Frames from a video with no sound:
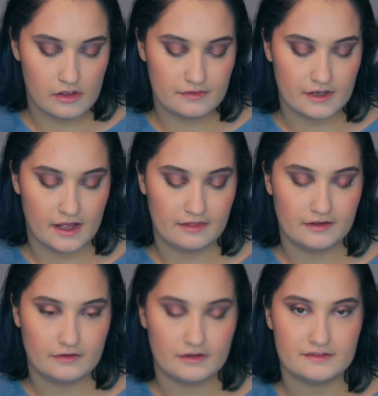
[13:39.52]
And the
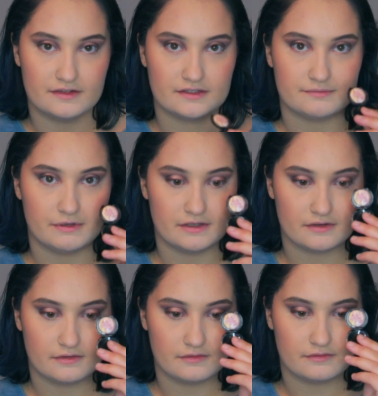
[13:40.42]
highlighter is this big.
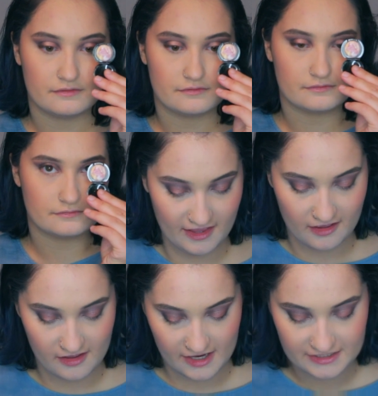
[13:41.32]

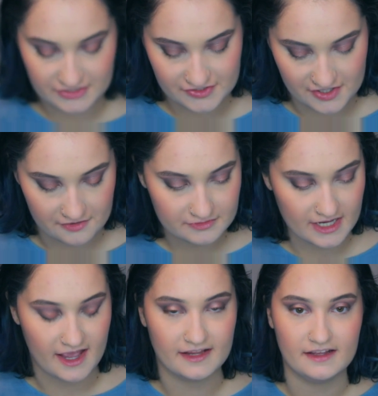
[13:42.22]
Like, it's so
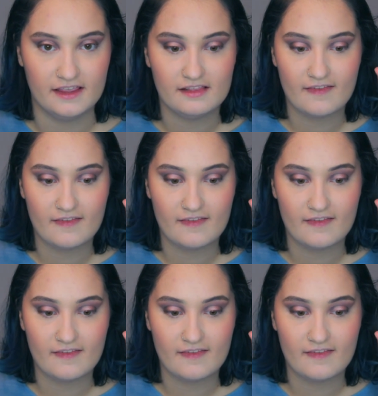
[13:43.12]
tiny.